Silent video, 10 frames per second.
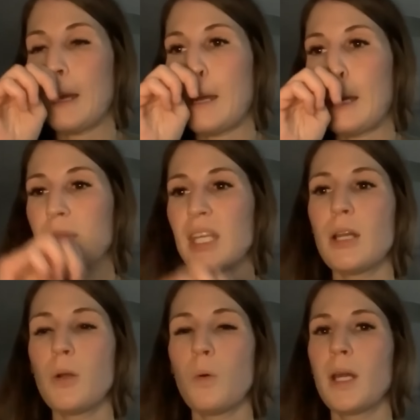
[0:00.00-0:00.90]
Um, they
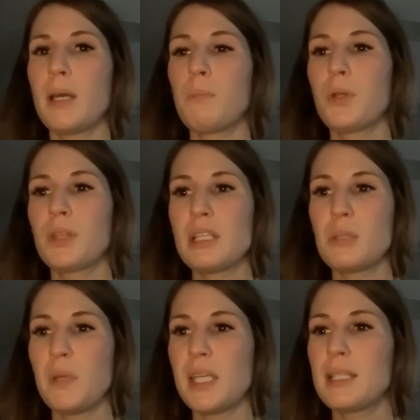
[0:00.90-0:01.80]
didn't want to put
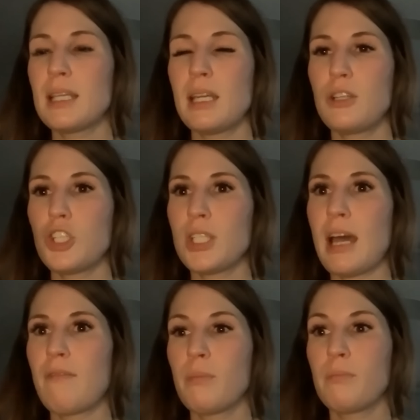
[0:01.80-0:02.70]
these beads in and just
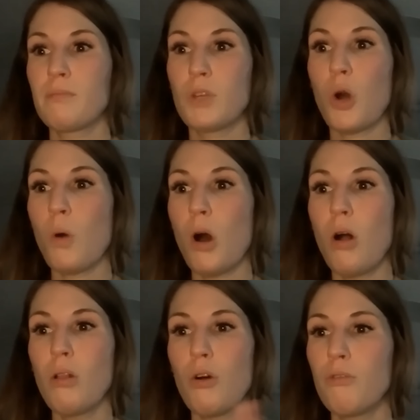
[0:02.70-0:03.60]
have them go
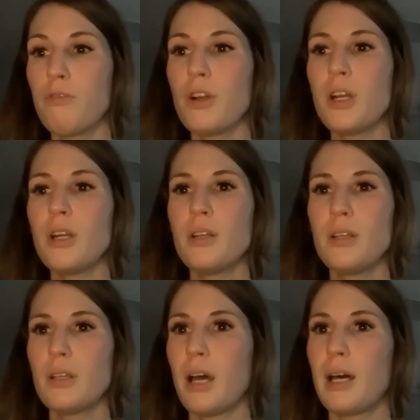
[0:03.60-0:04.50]
all over
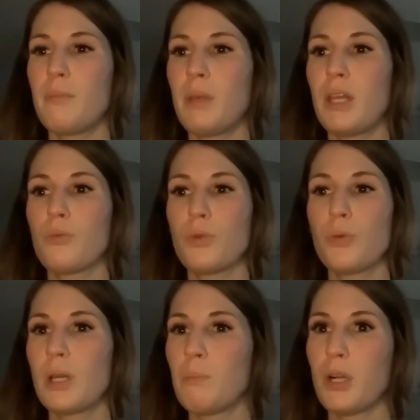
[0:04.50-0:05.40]
um, and
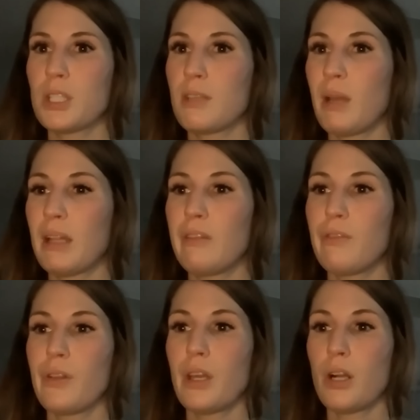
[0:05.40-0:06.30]
ruin parts of my
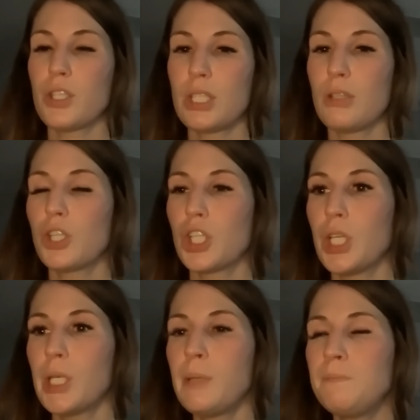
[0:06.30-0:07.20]
liver that are still
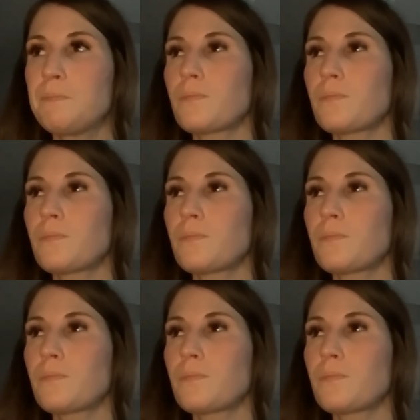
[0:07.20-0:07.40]
good.